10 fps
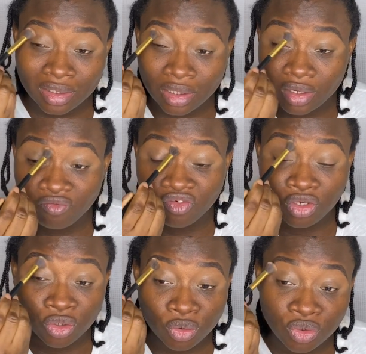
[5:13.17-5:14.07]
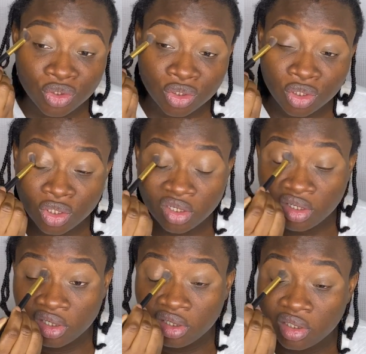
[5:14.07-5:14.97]
And videos
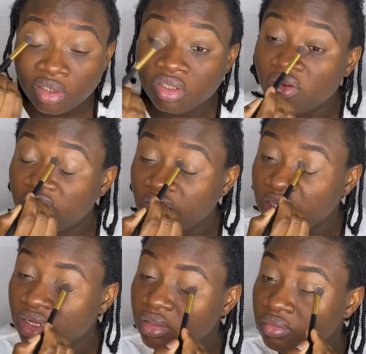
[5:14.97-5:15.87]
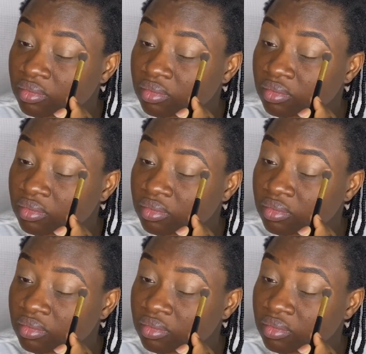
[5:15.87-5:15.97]
and stuff like that.